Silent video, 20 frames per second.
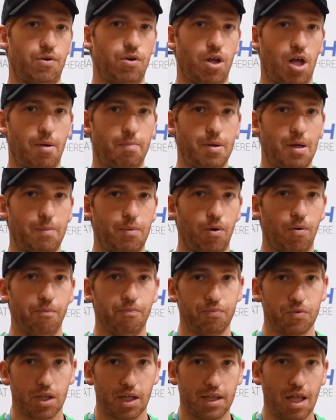for a lot of
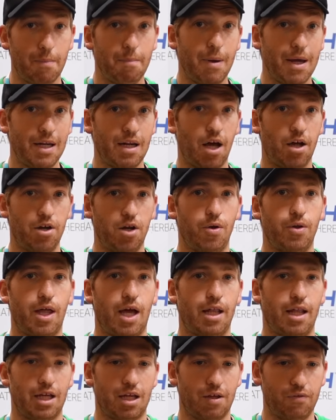people that may not know
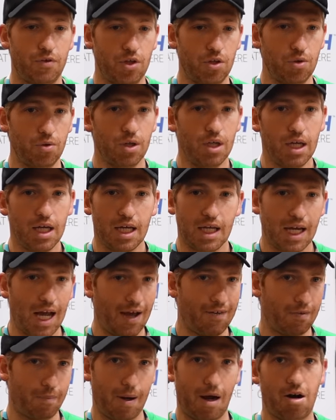that. Like if you
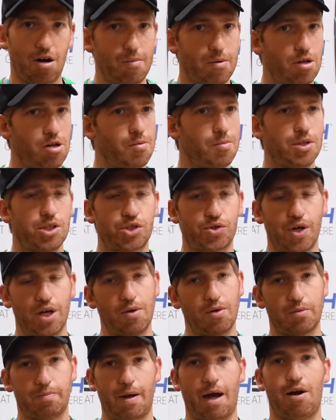have a power meter, you've been
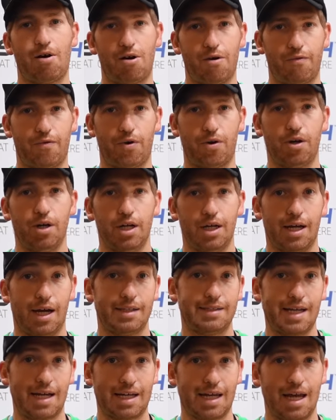training with power for
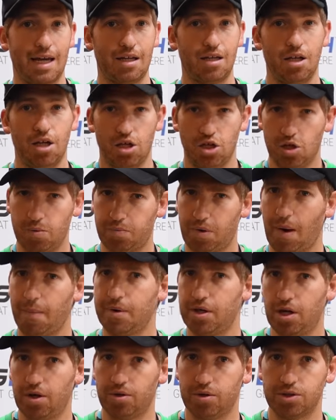a decade, you
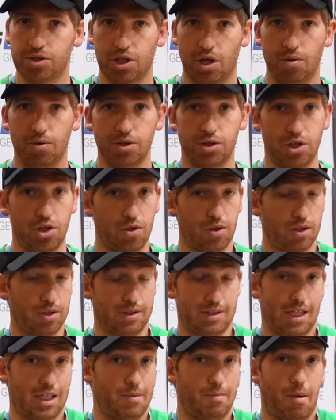probably know those zones and you
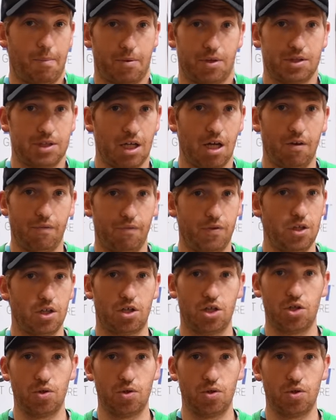can set them up yourself and you